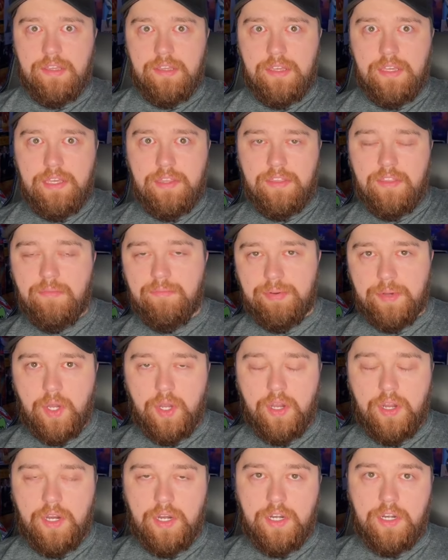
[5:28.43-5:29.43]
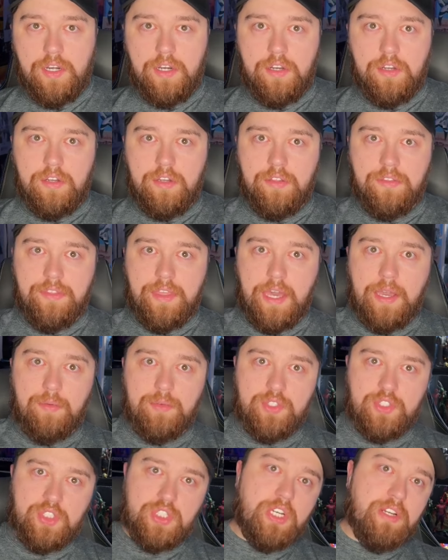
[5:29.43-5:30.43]
in the bar that
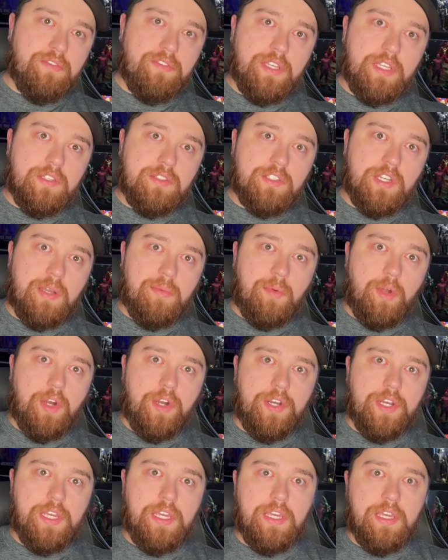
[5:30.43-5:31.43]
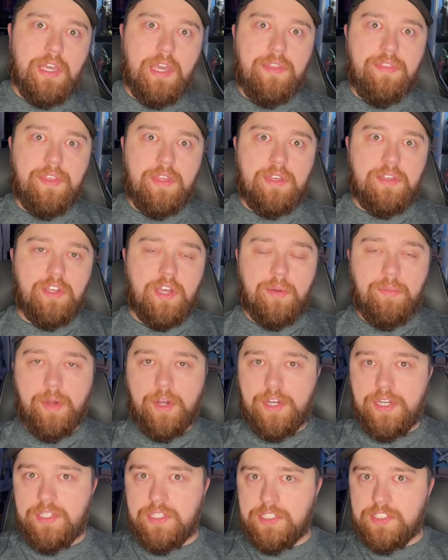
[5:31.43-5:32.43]
was serving Tom Hardy and then Tom
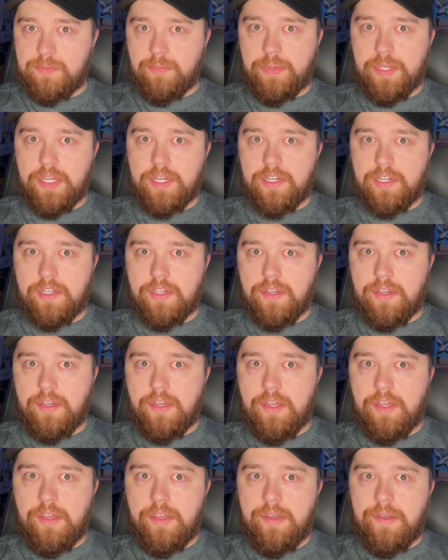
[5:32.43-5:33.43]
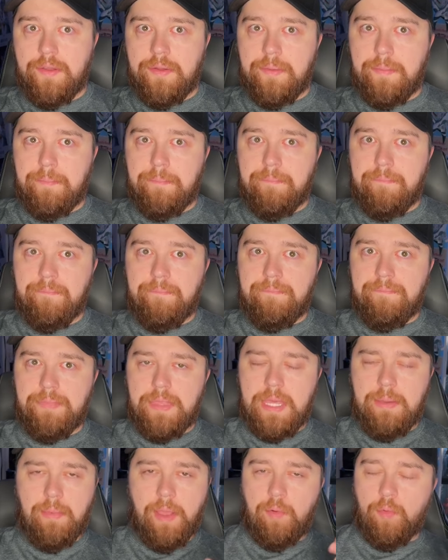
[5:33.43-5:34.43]
Hardy disappeared.
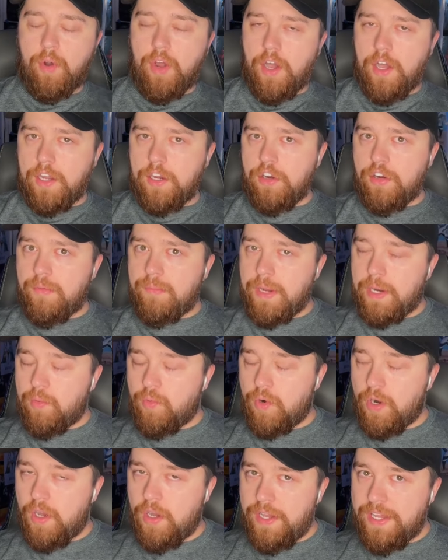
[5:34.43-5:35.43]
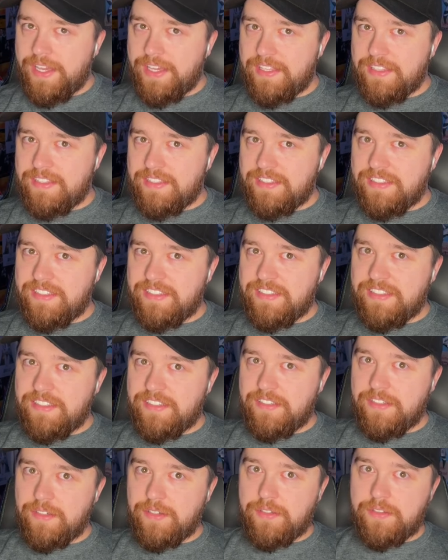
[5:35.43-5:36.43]
Am I wrong or am I right?
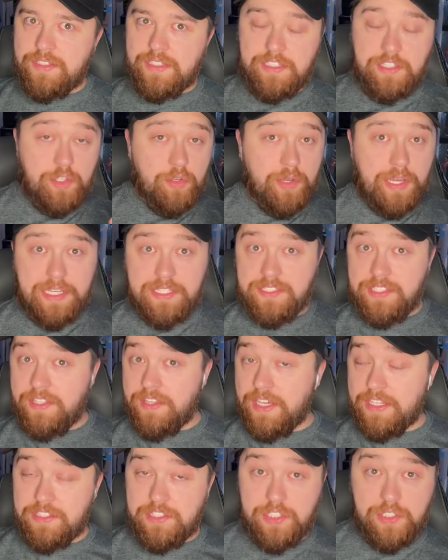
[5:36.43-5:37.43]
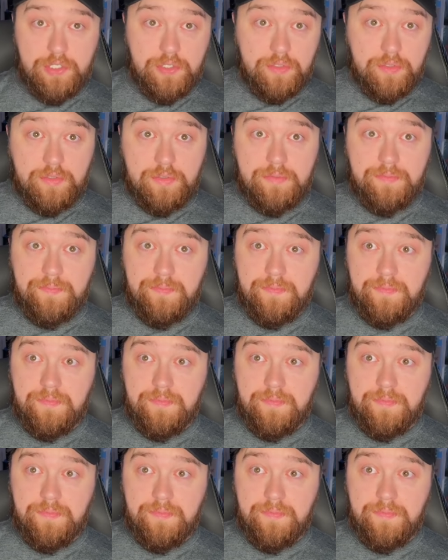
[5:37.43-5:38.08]
Did you guys see that too?